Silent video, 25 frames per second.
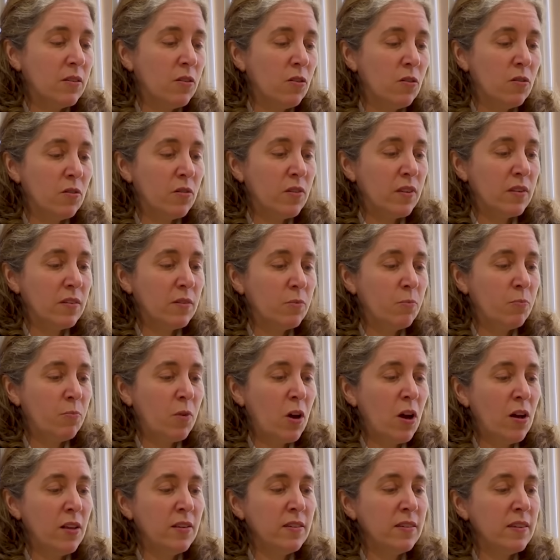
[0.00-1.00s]
The Earth is
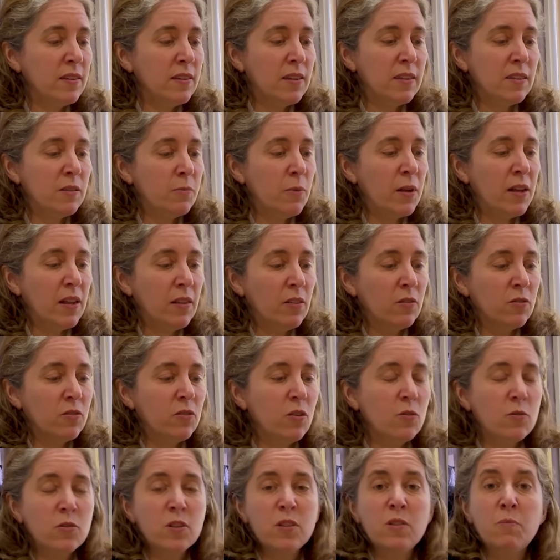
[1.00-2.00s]
constantly spinning, there's
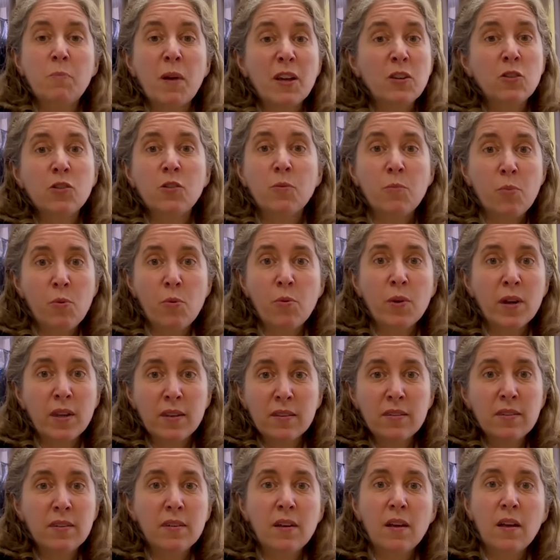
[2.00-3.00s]
no special
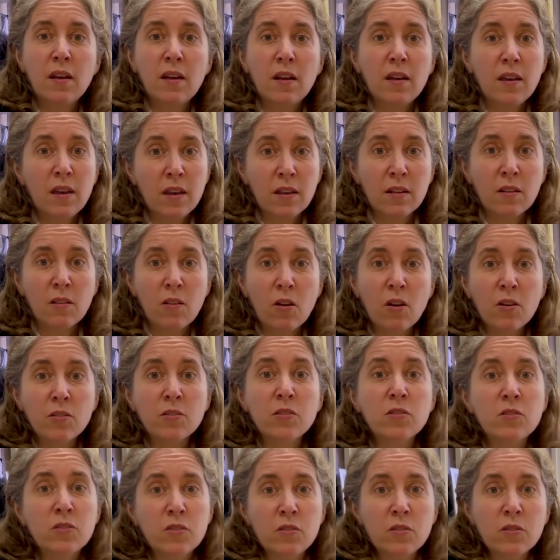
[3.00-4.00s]
point in
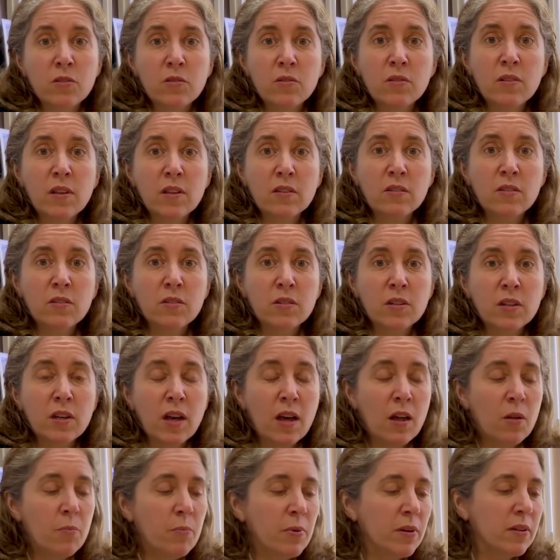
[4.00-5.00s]
longitude that's going to
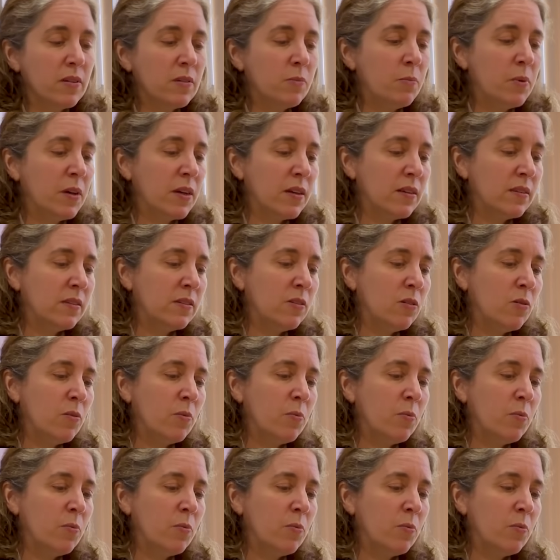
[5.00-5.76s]
help us pick a zero